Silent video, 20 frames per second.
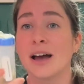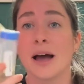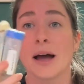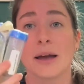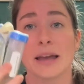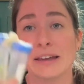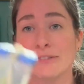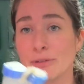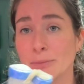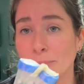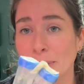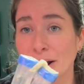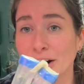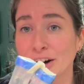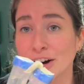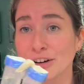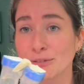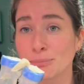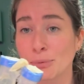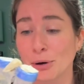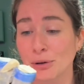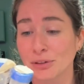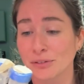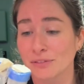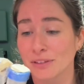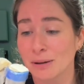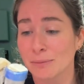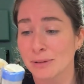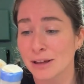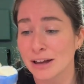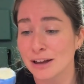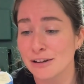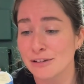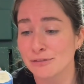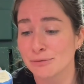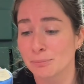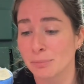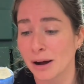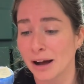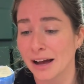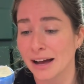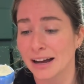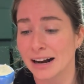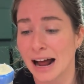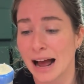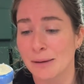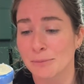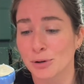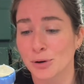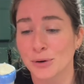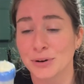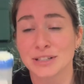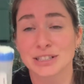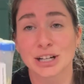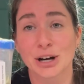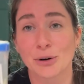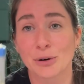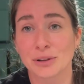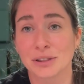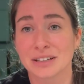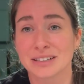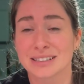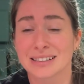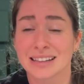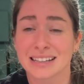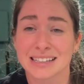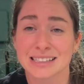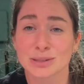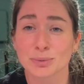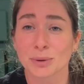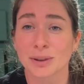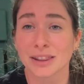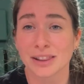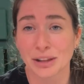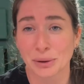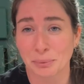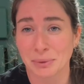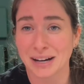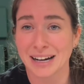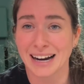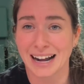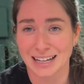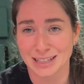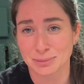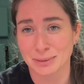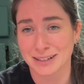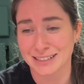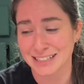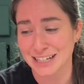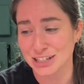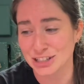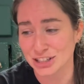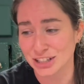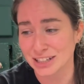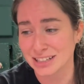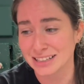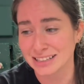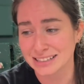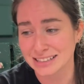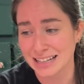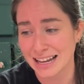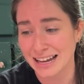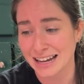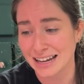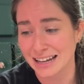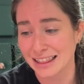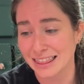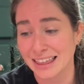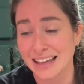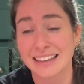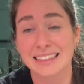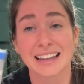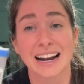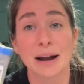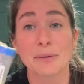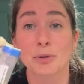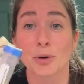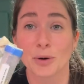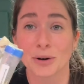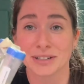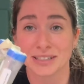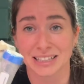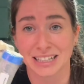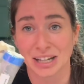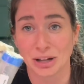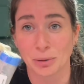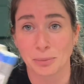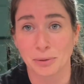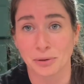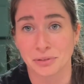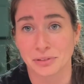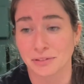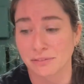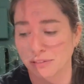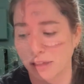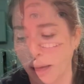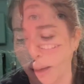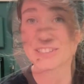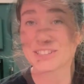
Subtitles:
Even better if both of them live, but I'm going to go into this with limited expectations and think that I'm going to kill both of them.